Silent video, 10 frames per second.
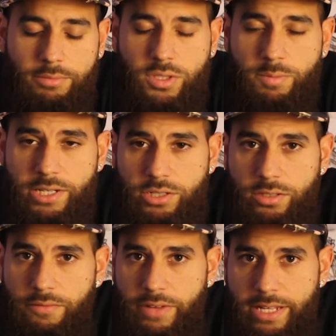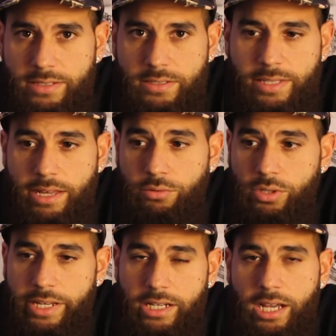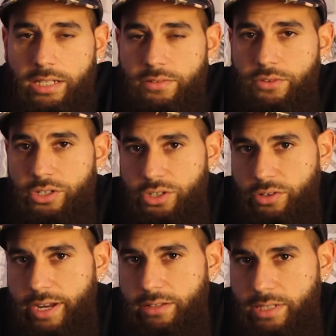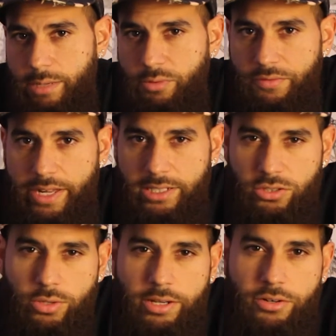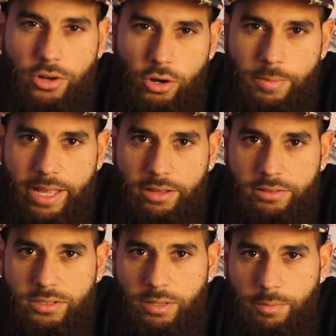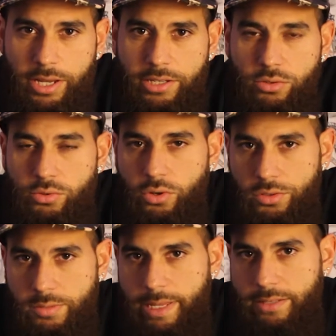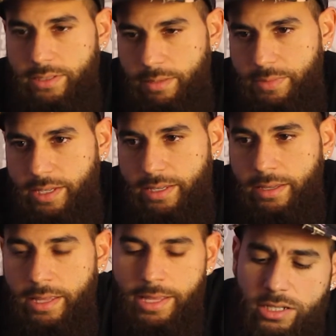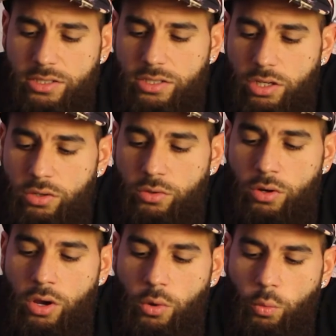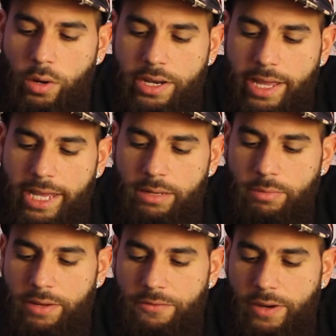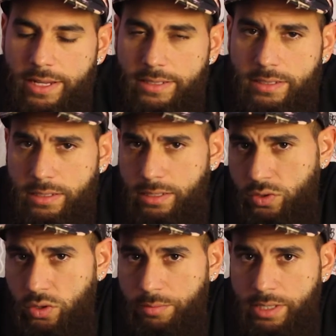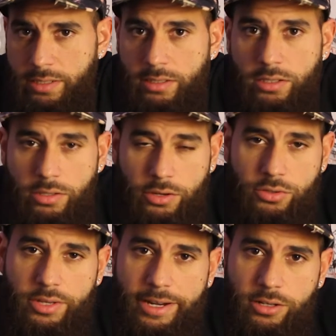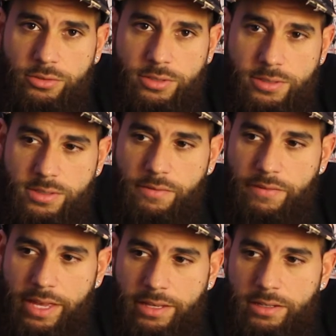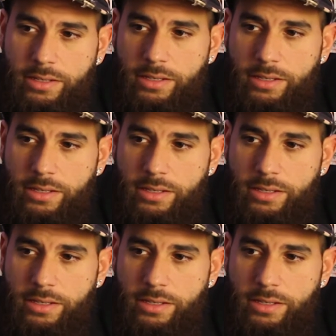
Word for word: special events that were like kind of underground type events. You had to know about somebody who knows about something. So one night my friend told me, yo, you gotta go to this event